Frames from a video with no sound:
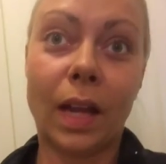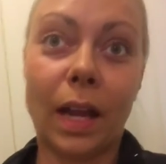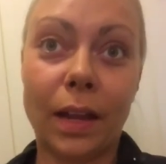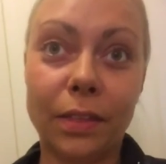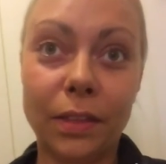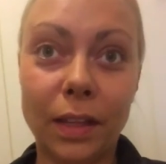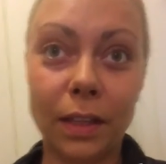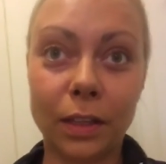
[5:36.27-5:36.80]

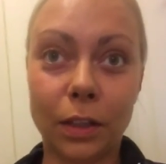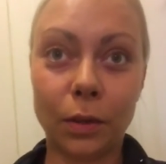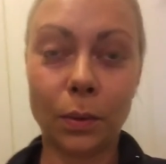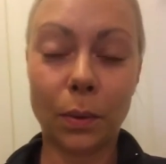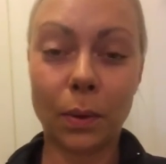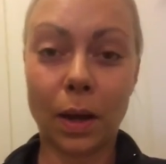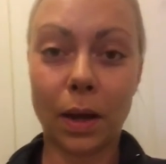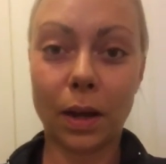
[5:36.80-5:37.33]
I think
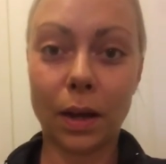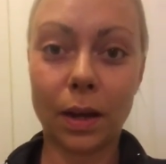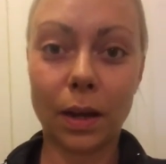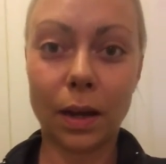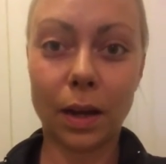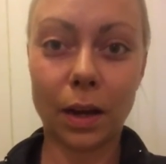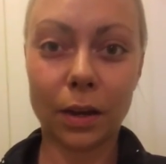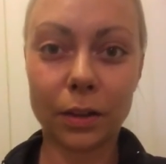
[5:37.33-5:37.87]
you
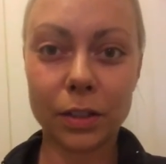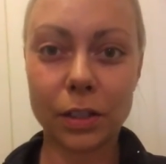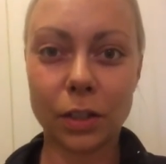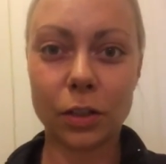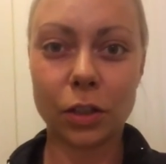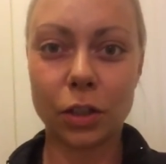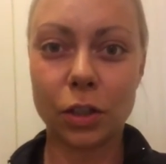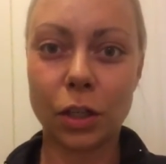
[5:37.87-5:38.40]
are
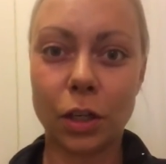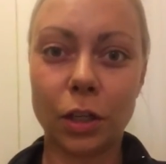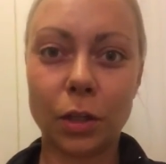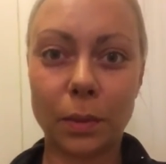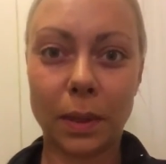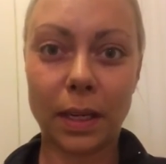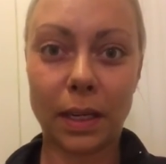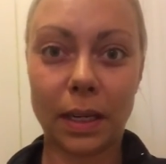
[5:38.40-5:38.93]
such a
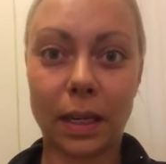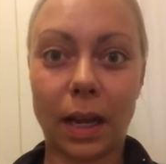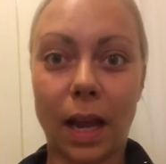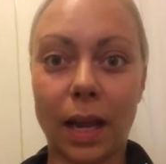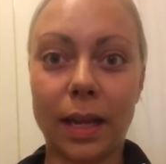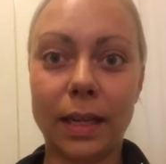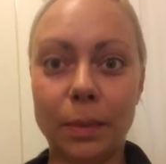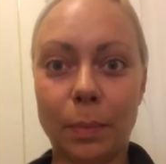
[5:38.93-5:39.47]
genuine and
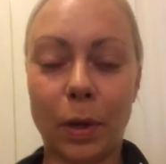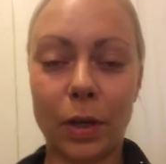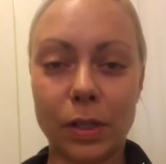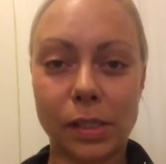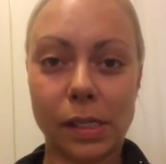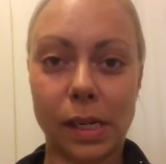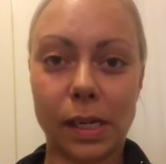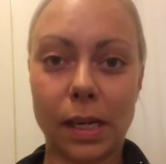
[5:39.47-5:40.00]
kind
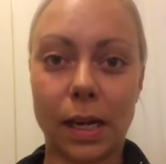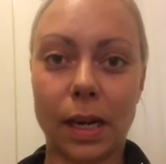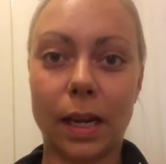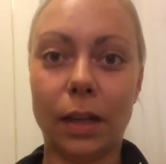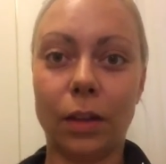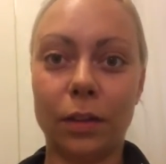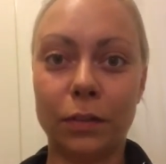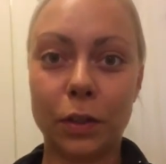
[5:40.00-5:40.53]
person, and
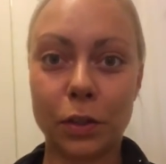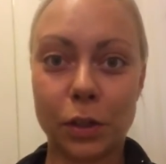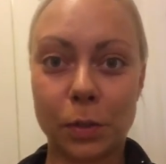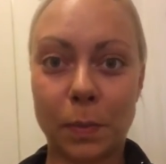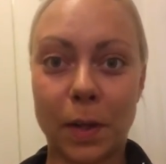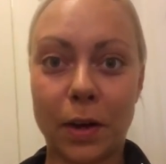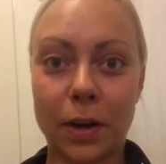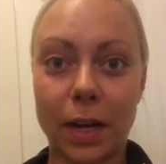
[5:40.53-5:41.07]
I love your
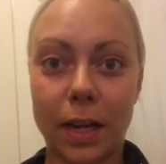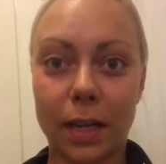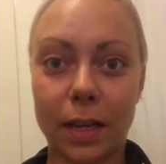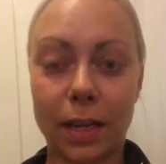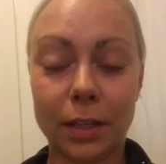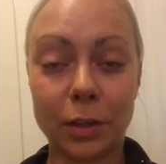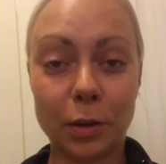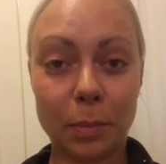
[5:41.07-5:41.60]
spirit
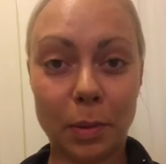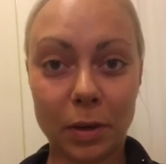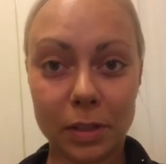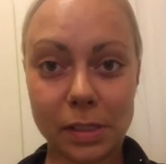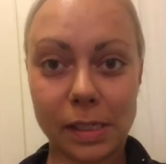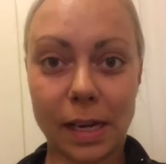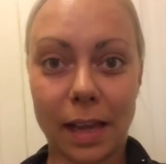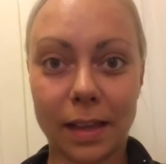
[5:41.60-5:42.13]
and your
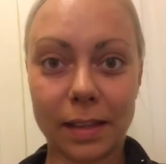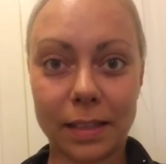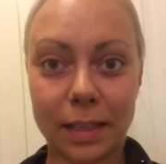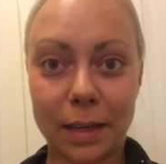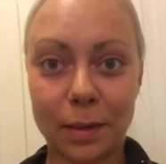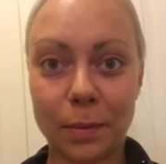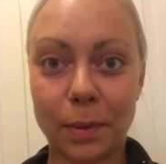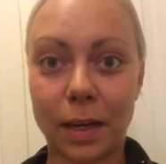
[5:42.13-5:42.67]

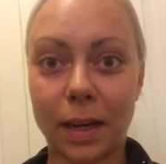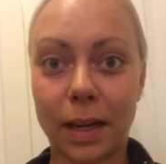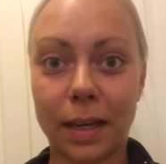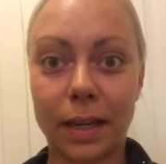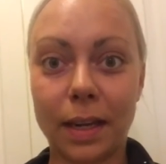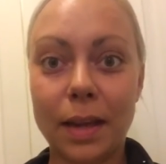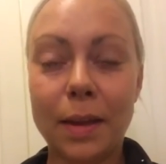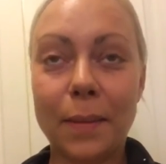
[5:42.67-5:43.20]
personality. When
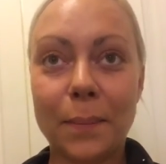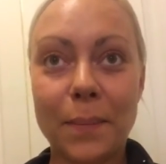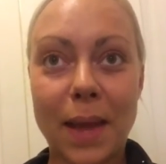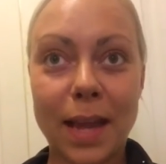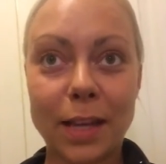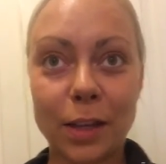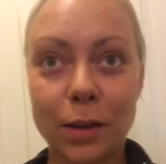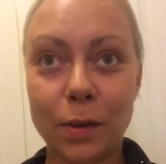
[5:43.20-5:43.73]
I
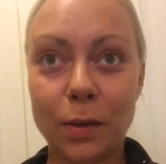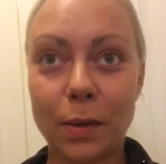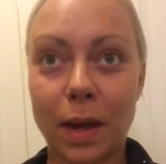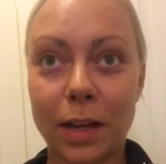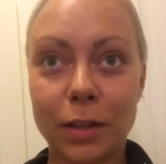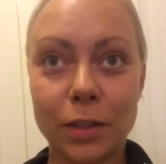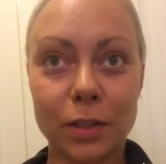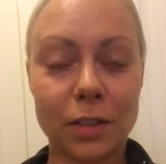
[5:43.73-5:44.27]
met you,
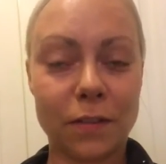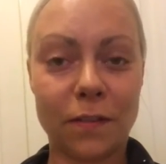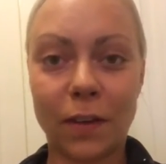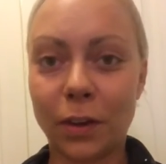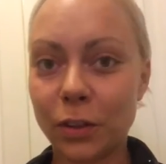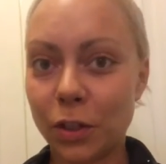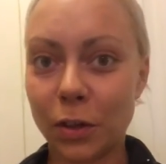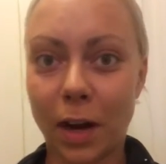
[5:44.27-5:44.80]
I just
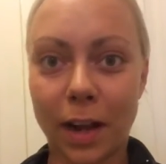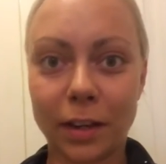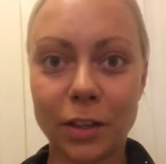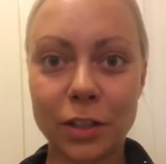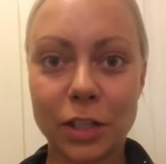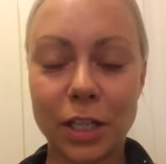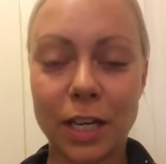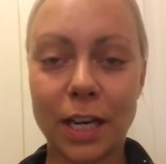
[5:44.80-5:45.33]
felt your
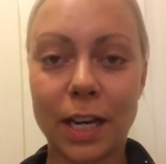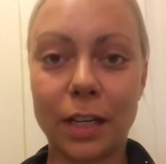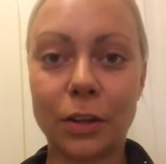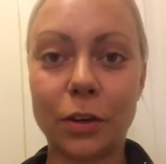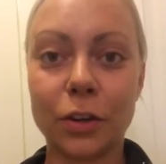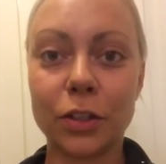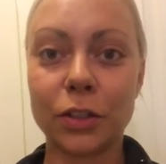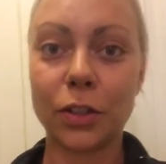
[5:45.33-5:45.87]
energy, and
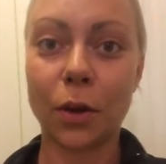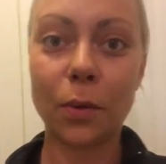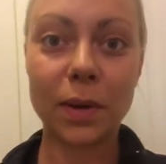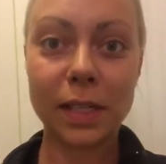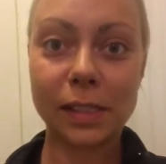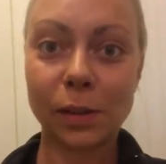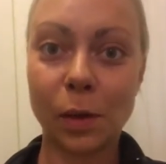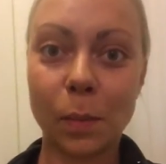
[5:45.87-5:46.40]
you're
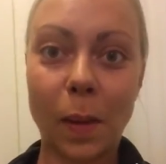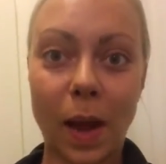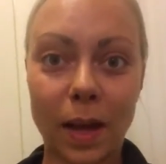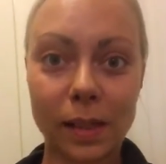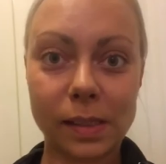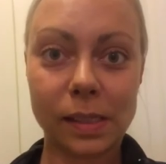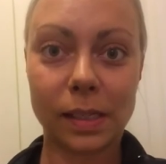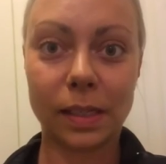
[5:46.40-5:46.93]
always so
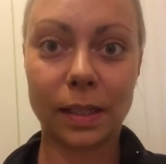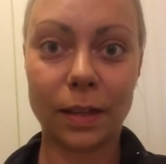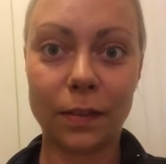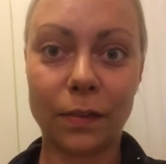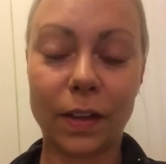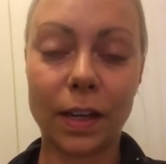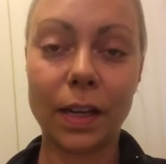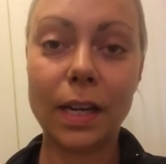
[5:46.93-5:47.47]

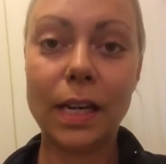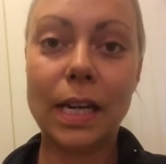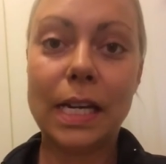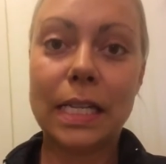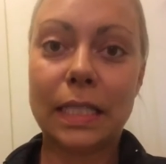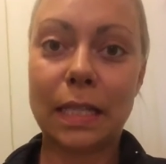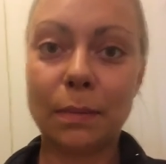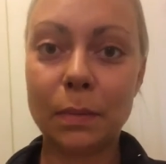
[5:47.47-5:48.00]
positive, and
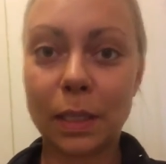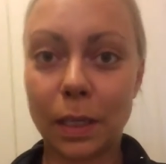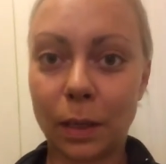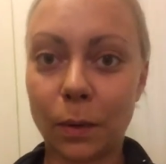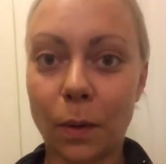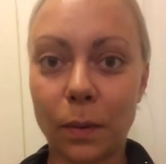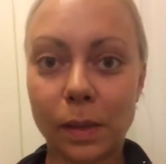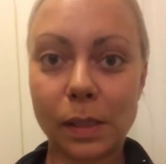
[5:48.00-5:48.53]
seems like
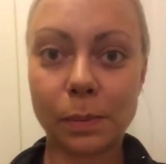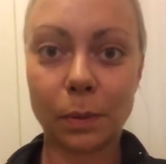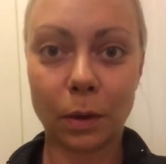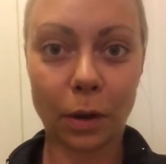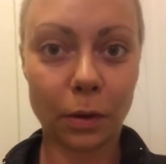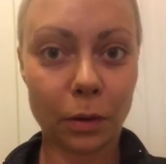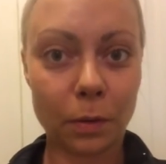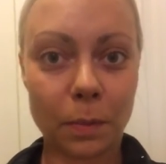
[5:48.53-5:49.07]
you always
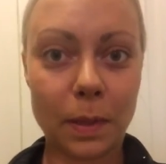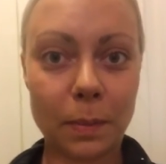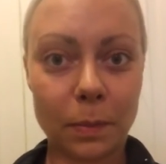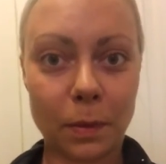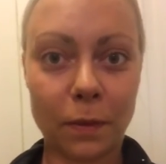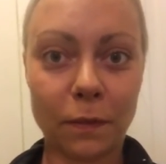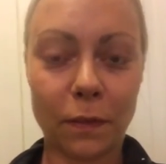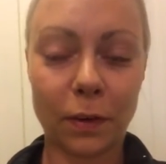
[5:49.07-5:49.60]
put other
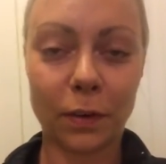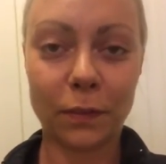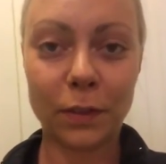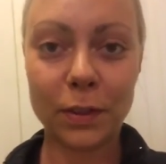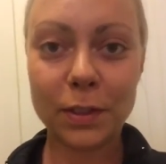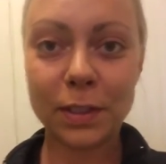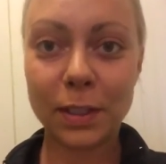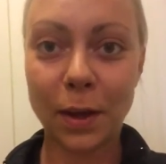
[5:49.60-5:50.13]
people in front of
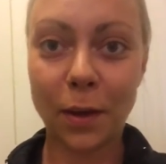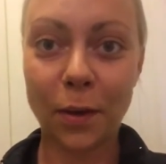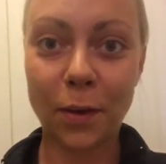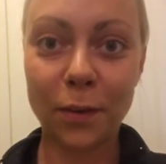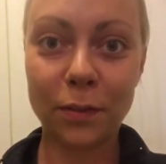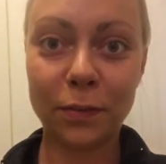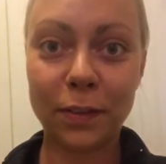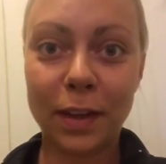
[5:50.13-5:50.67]

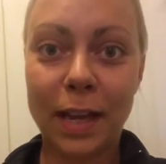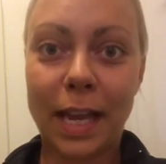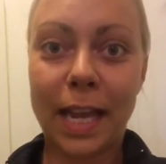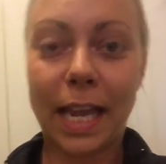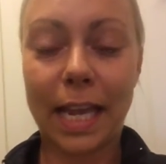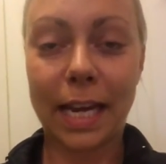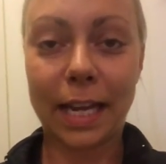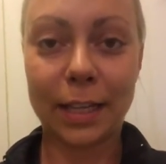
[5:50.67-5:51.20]
yourself.
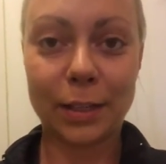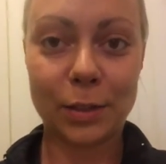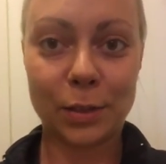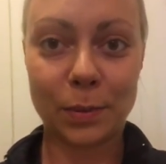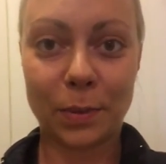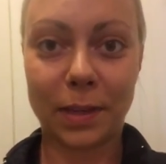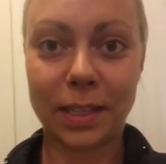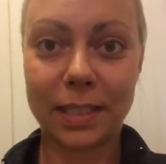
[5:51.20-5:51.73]
And I
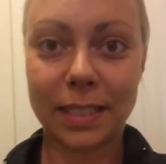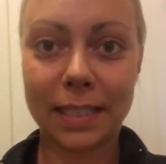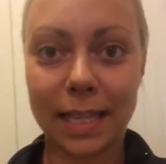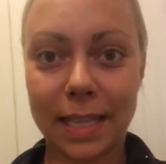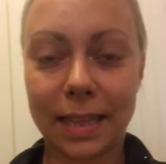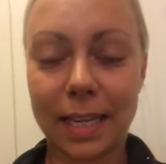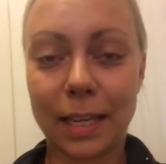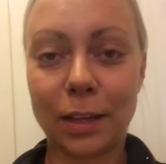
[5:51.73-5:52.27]
just wanted to
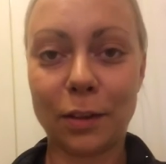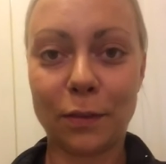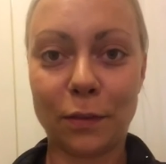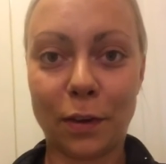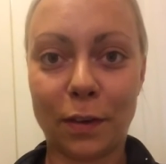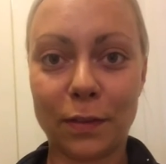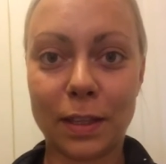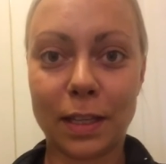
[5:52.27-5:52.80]
say thank you
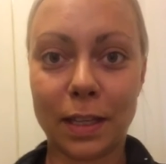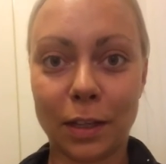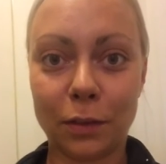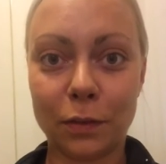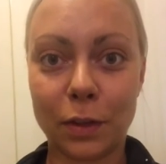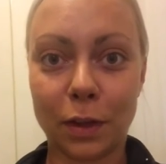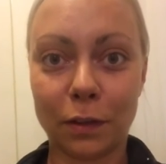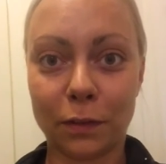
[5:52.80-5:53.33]
for everything
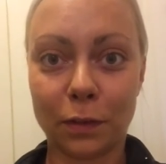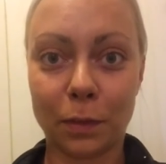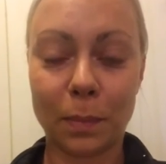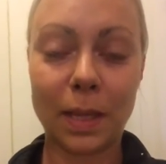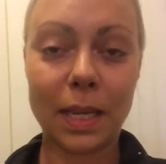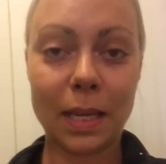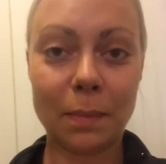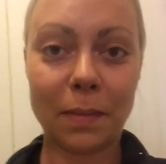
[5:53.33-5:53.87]
you've done for
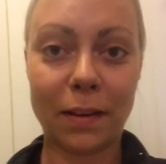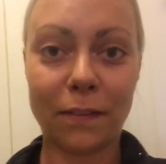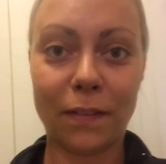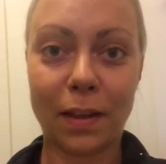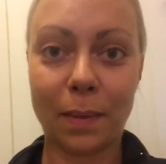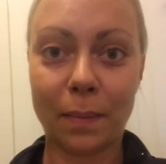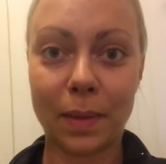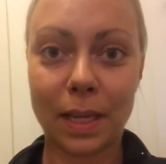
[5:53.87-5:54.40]
me and my
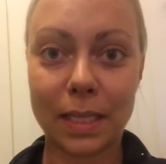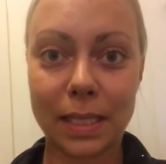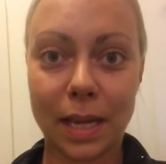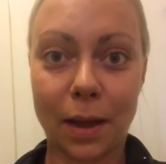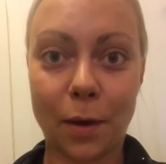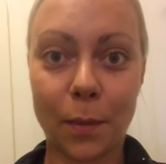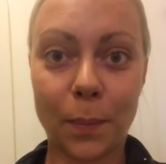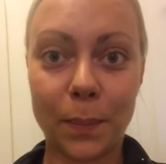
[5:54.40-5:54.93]
family to
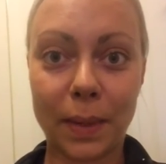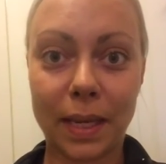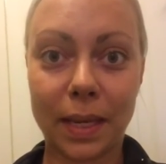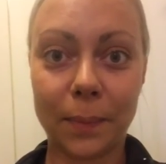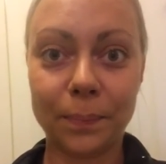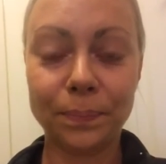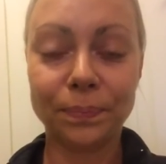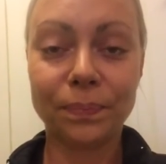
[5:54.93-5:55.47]
help
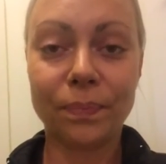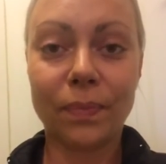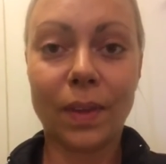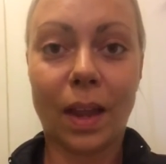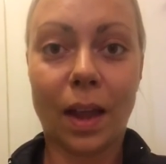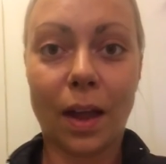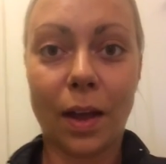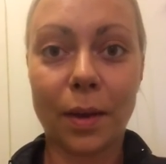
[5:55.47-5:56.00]
me
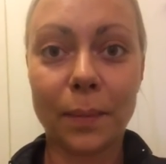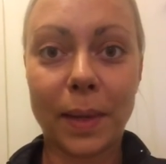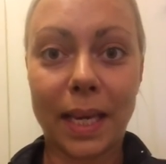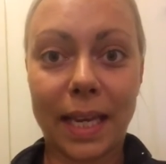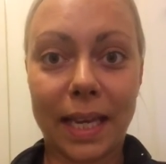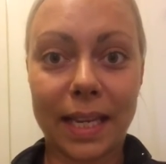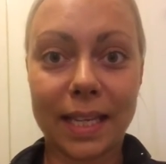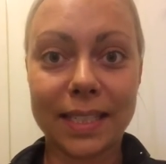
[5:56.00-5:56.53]
um,
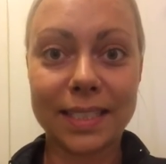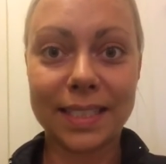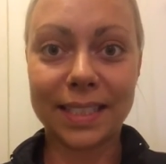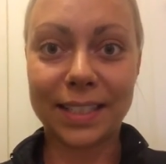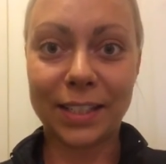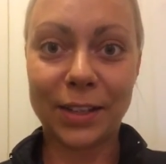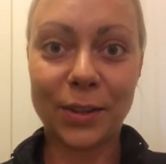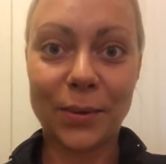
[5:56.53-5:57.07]
and
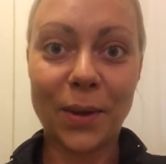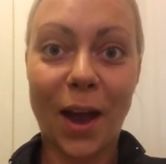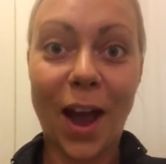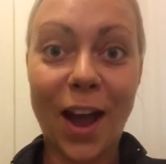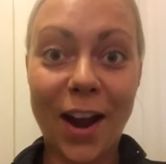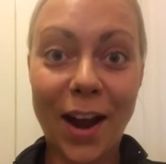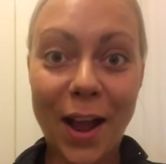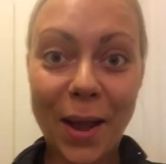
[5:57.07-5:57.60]
you
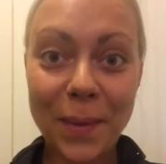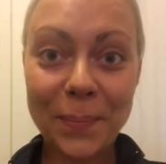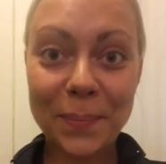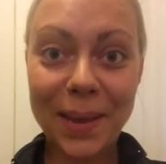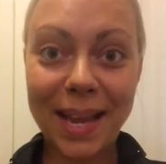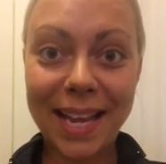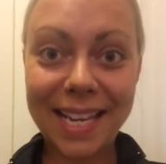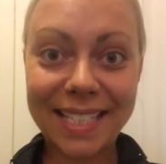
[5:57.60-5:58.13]
are
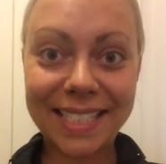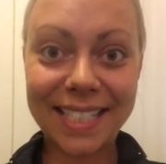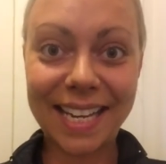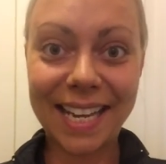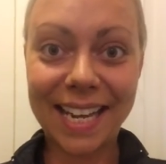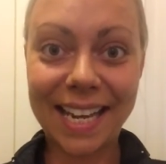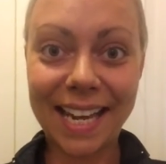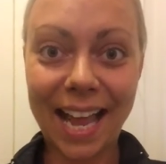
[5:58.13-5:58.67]

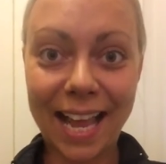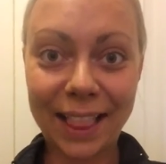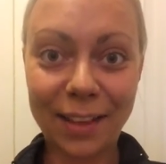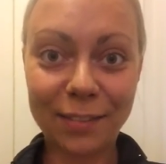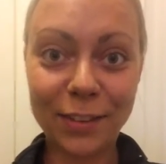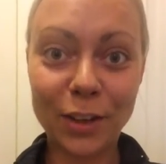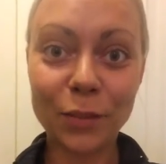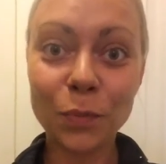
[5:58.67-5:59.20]
amazing. I
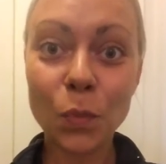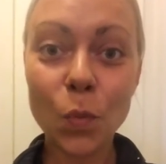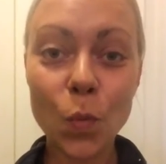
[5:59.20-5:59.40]
love you.